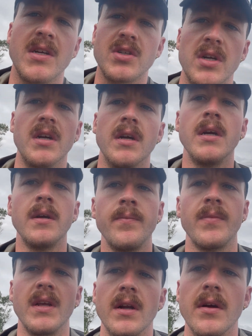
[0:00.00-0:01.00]
sure,
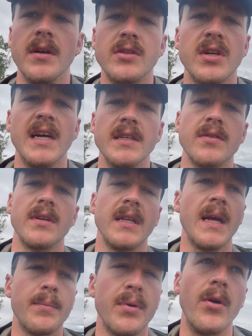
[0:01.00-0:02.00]
you're transferring
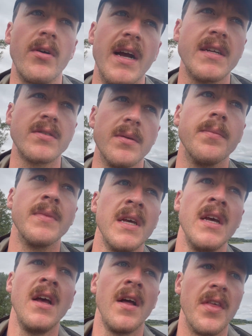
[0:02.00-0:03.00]
that progress from
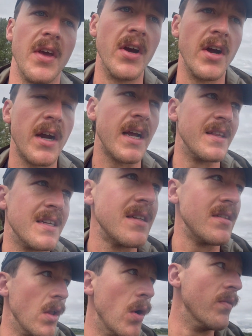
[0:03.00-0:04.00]
the erg and the
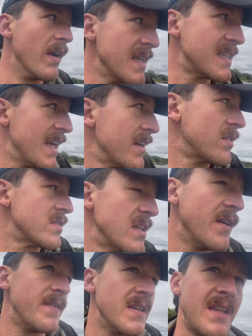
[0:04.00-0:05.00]
low rate technical
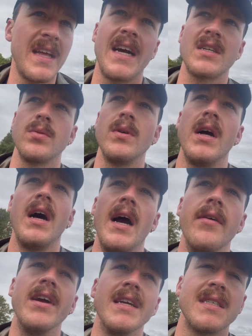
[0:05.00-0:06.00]
stuff into the actual high
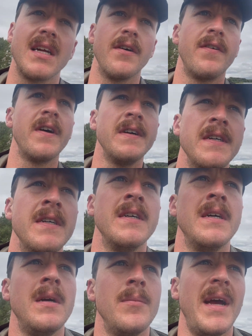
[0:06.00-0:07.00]
rate stuff.
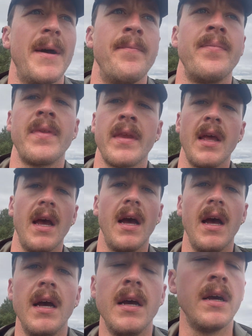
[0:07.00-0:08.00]
Yeah.
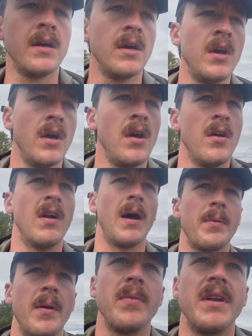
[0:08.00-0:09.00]

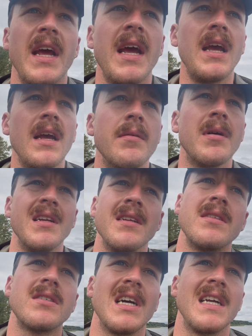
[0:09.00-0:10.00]
Wrapping up the day, I
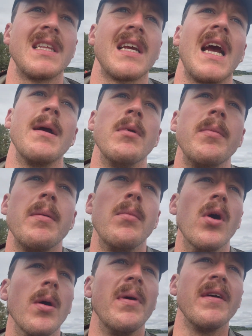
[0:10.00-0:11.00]
might chat to the camera a bit
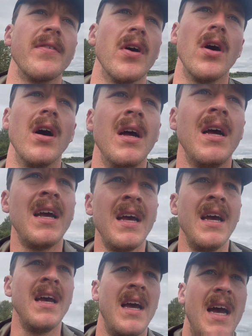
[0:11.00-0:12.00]
more, but if not,
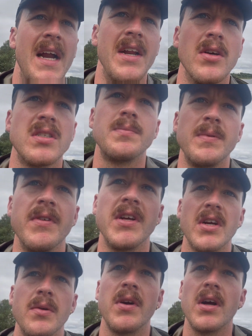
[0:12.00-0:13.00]
adios has been really
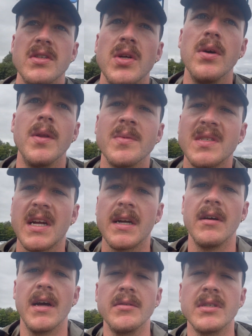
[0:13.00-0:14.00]
good. We got 2 of them sticking
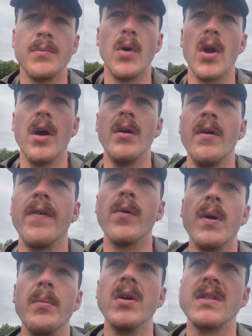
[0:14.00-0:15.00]
around tomorrow for
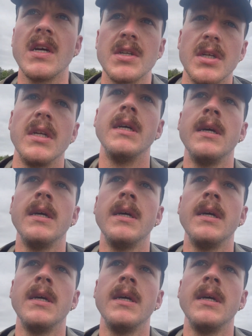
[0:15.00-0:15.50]
one more session,